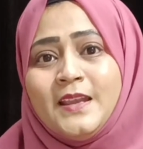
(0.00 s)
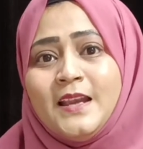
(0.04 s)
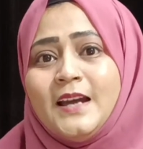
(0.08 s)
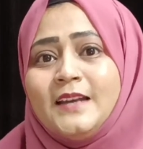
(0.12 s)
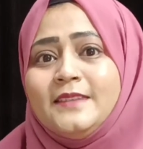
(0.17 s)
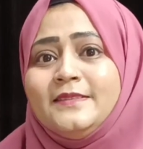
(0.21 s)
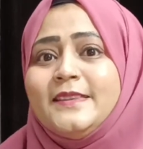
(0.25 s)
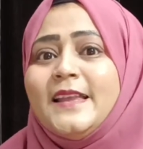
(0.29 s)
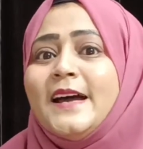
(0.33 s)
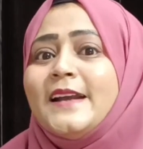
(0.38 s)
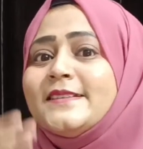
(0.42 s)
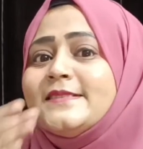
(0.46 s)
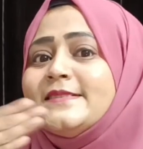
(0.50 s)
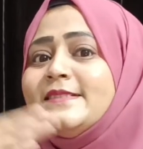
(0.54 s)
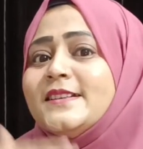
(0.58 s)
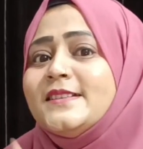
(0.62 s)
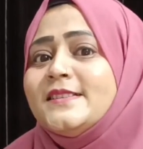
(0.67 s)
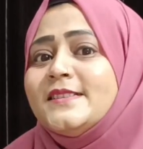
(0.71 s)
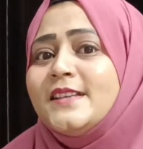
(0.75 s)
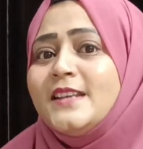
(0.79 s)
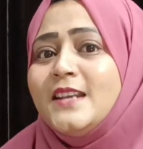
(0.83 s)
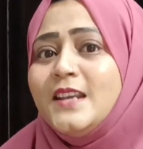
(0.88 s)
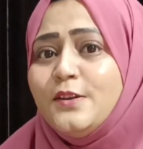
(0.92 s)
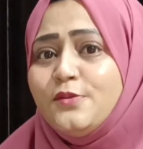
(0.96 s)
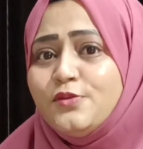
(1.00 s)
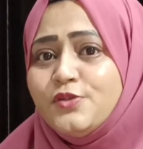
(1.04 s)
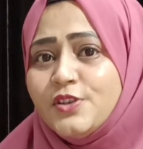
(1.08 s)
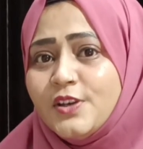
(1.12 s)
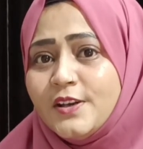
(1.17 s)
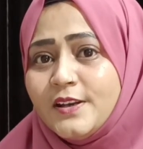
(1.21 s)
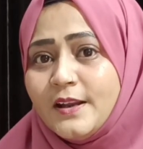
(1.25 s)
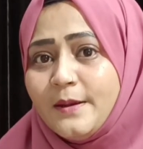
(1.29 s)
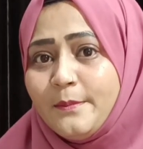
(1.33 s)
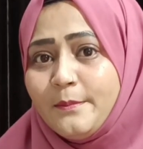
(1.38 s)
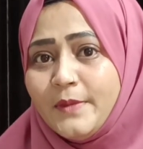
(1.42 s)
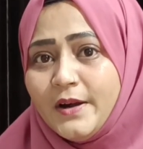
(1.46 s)
and that's the
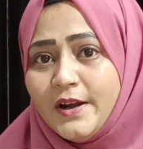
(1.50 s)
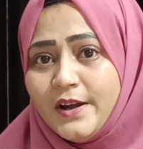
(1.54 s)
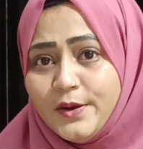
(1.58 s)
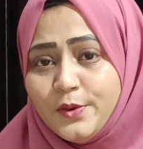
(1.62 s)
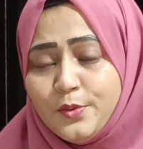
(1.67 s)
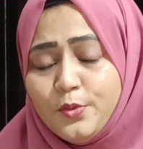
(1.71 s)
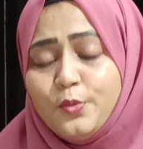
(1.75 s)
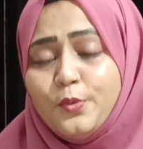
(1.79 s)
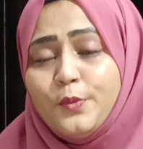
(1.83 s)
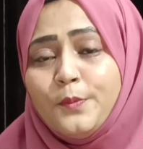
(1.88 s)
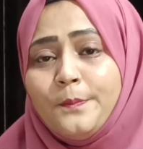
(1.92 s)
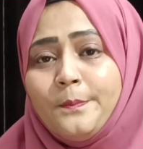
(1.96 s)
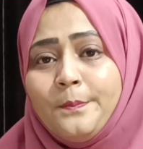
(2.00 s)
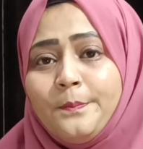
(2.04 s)
solution number 2.